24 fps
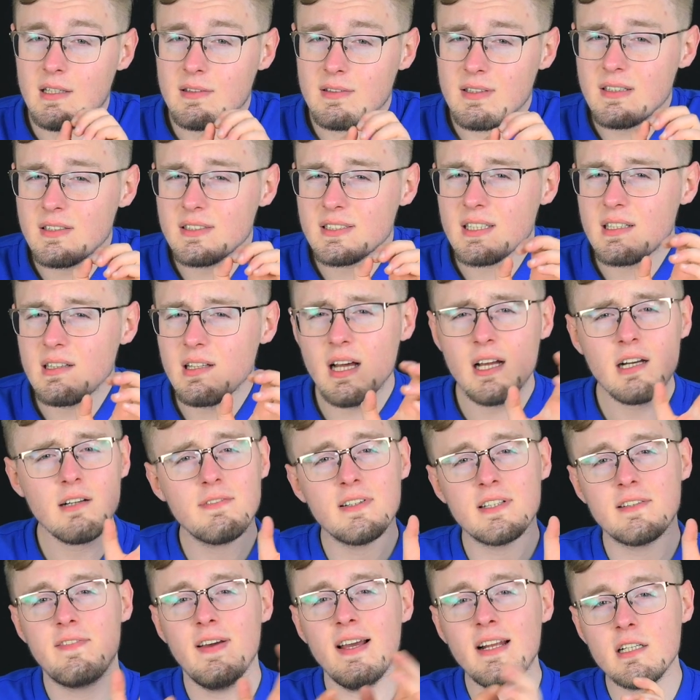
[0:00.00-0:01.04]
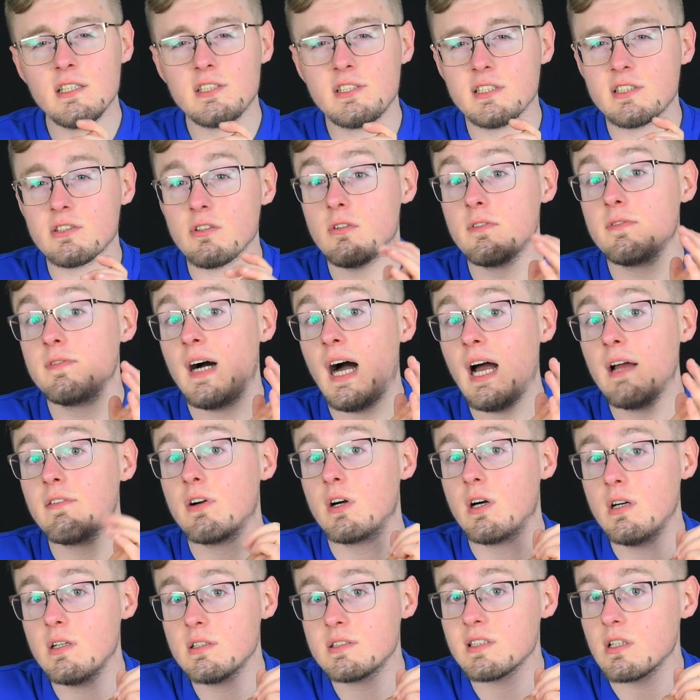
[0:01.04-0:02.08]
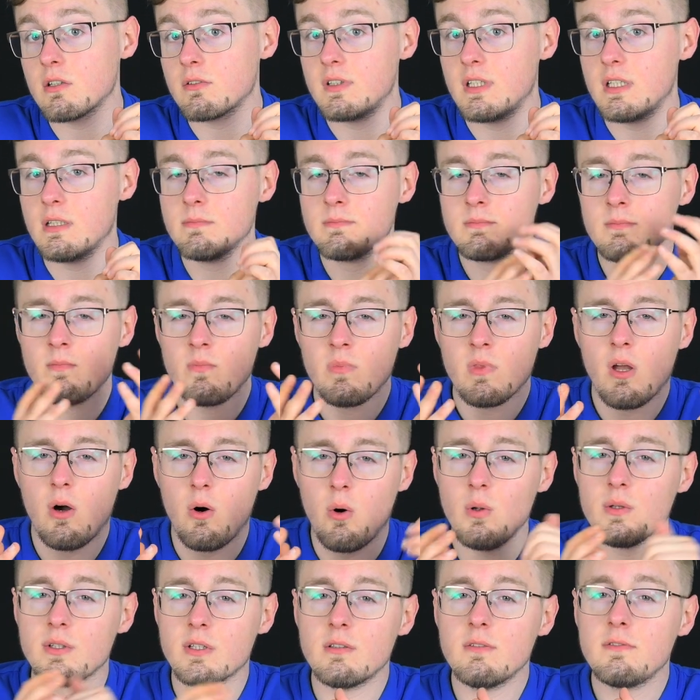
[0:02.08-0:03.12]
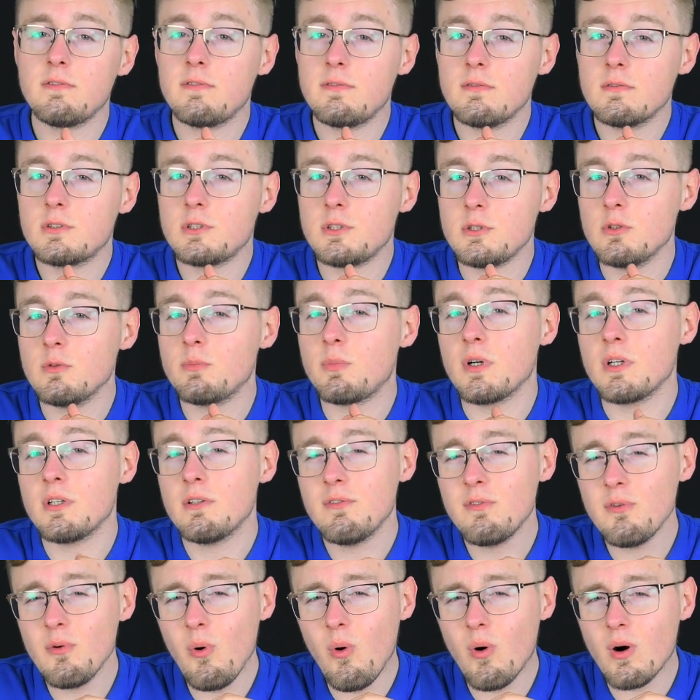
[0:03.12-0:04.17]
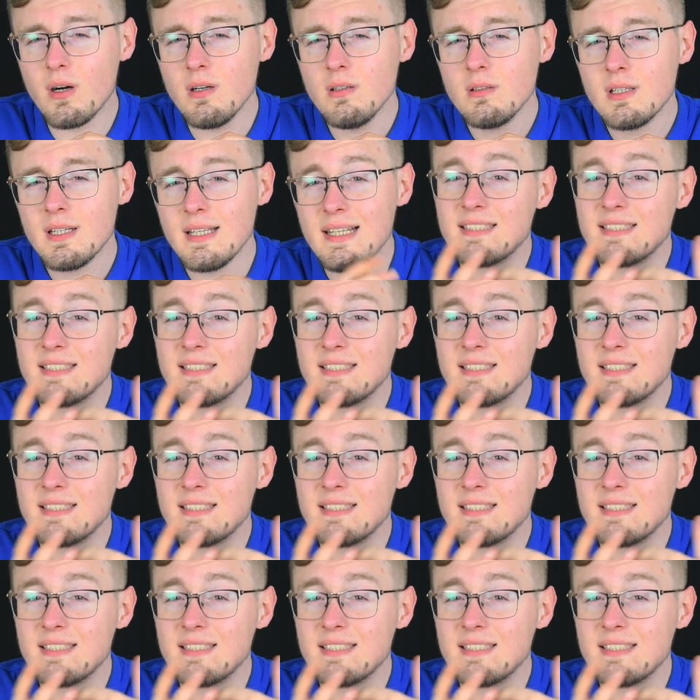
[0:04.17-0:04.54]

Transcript: There's a lot of advantages of 5 Hz over older 2.4,